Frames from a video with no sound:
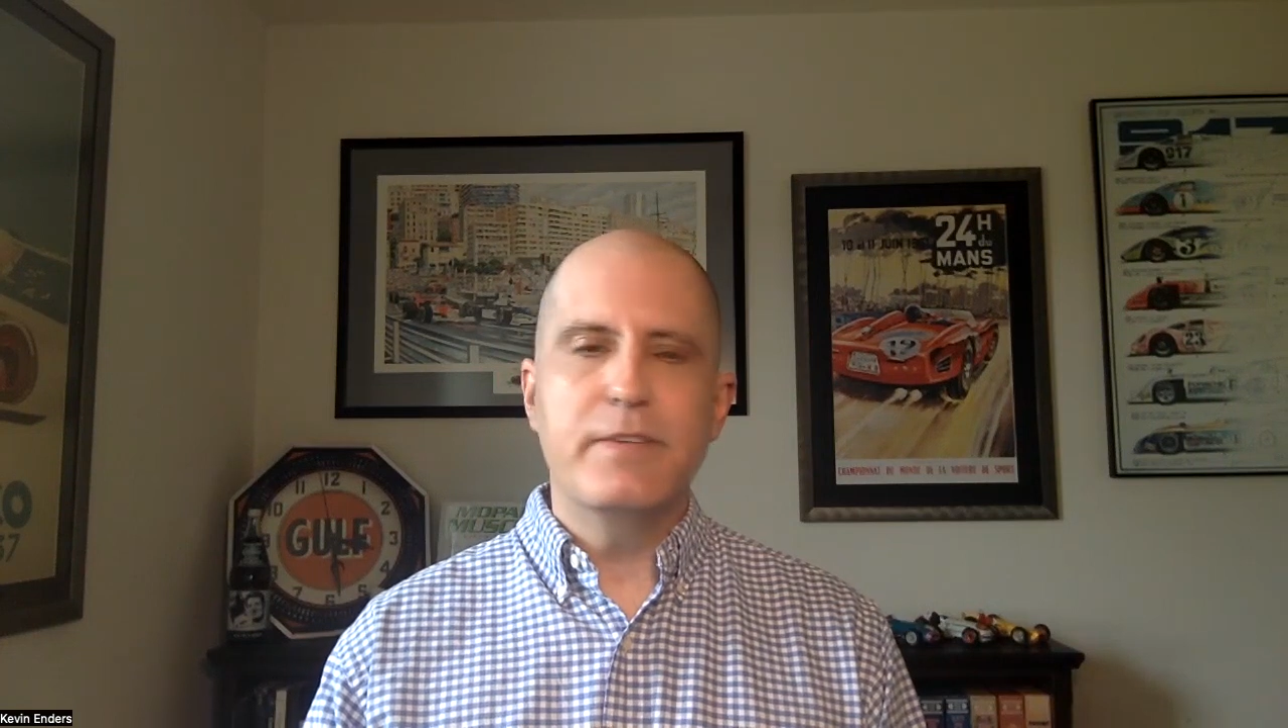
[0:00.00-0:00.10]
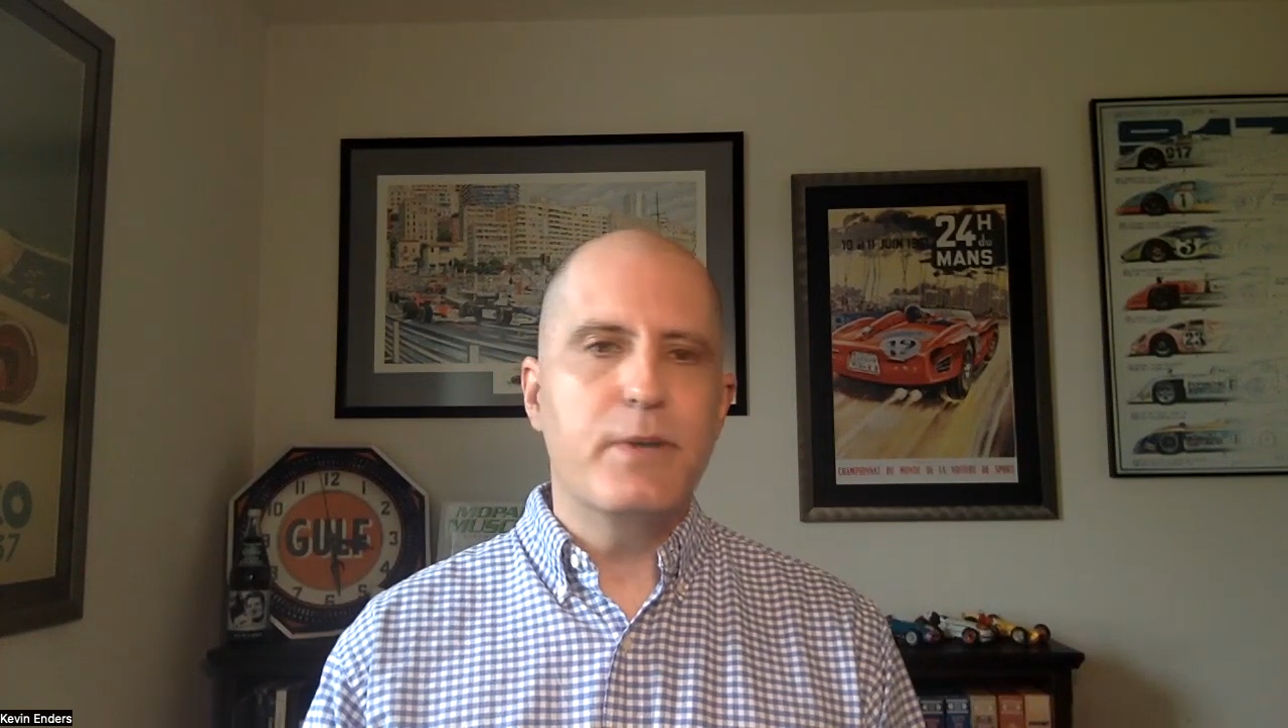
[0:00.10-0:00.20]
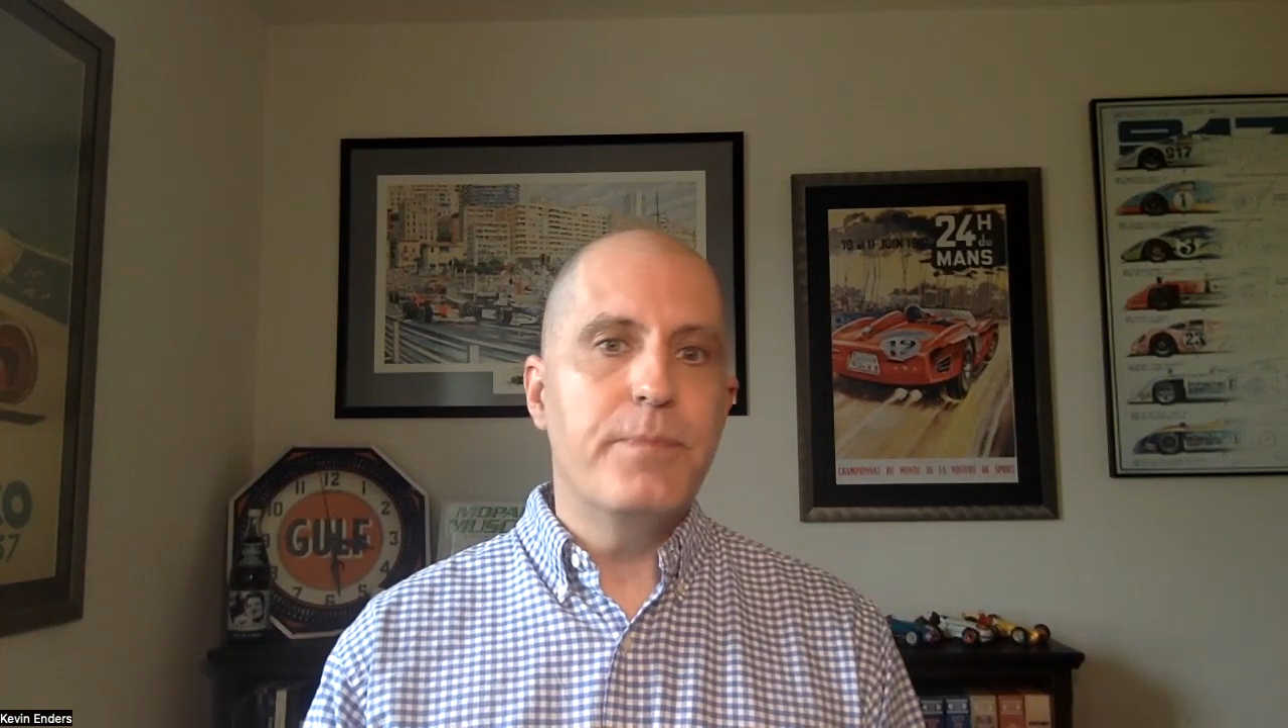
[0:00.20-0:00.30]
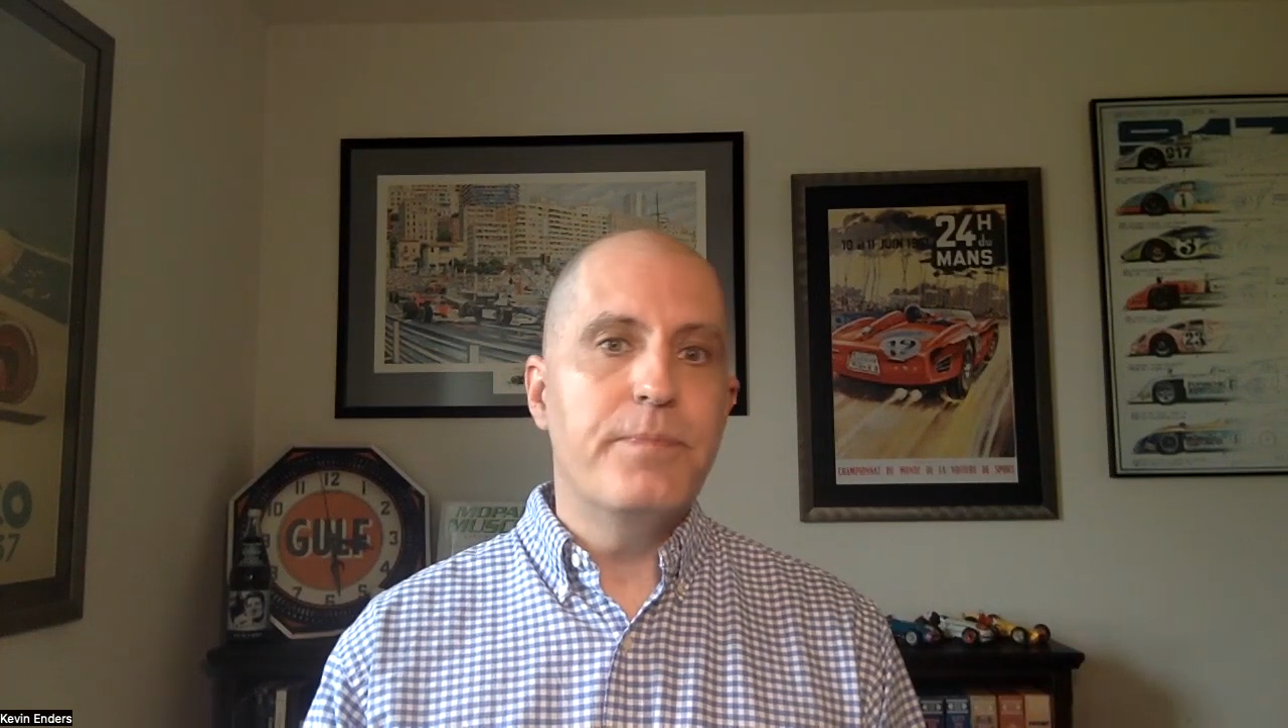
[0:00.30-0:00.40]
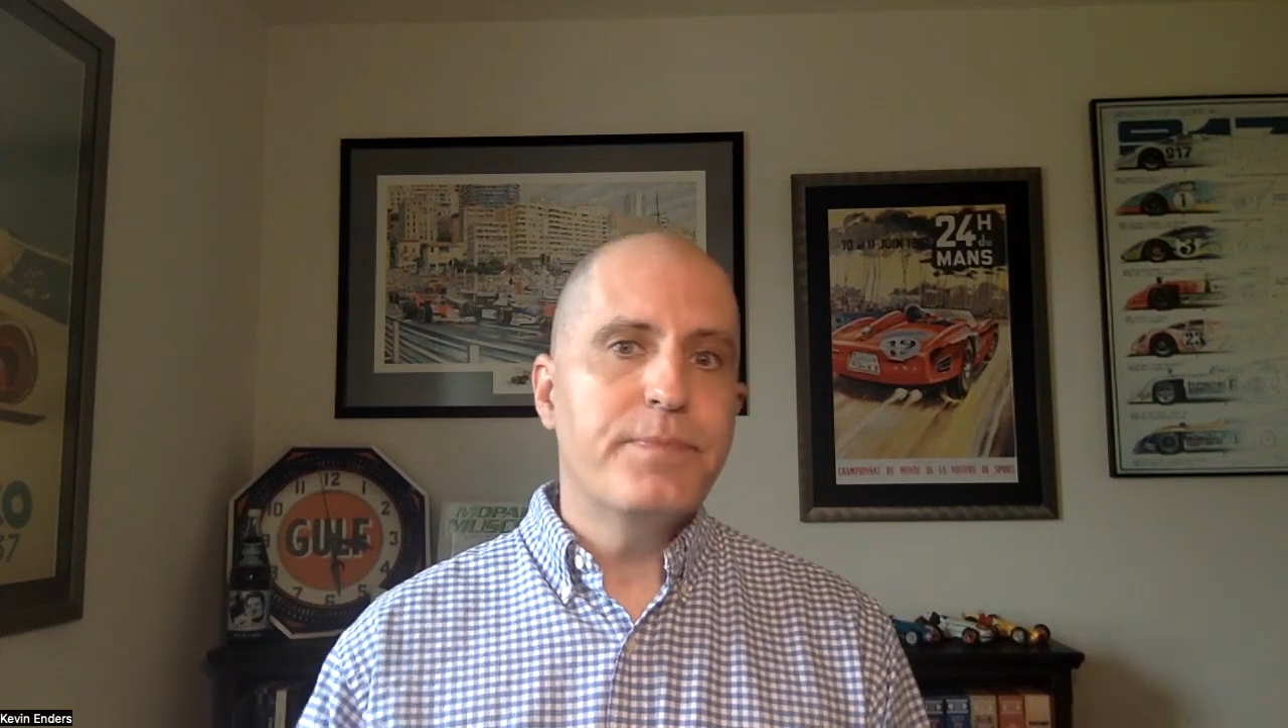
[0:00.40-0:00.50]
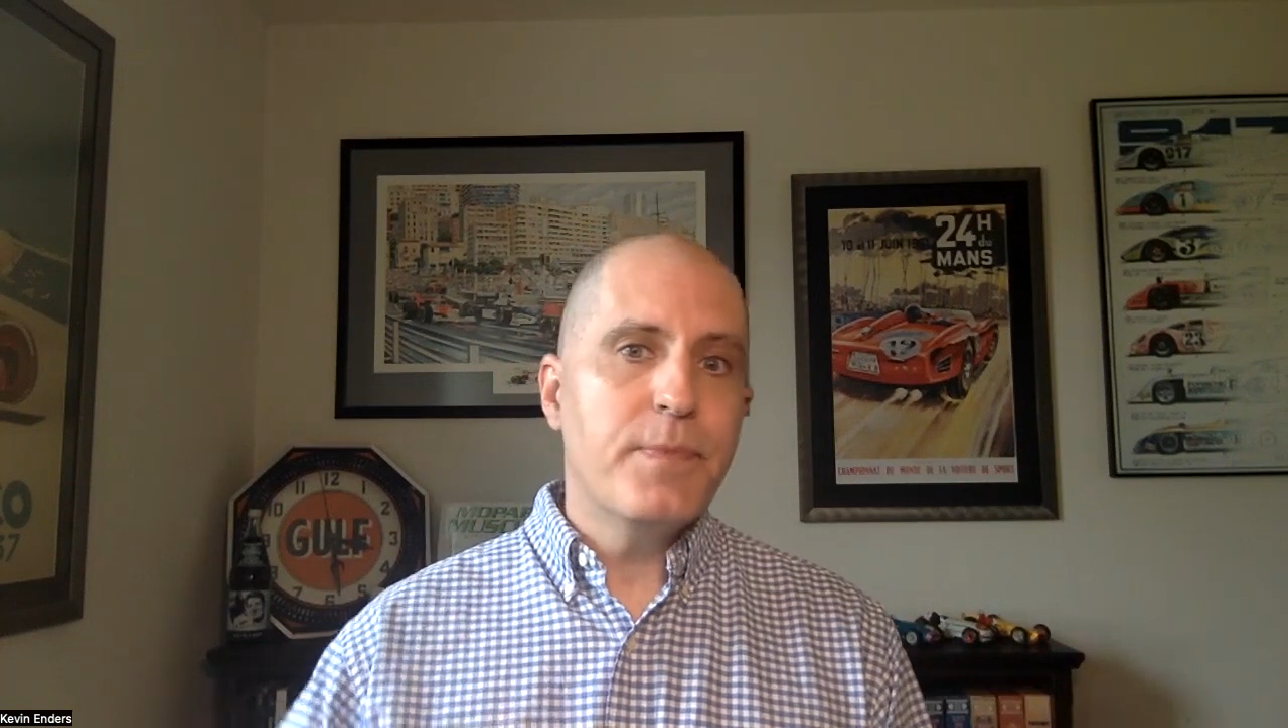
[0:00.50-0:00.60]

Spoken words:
So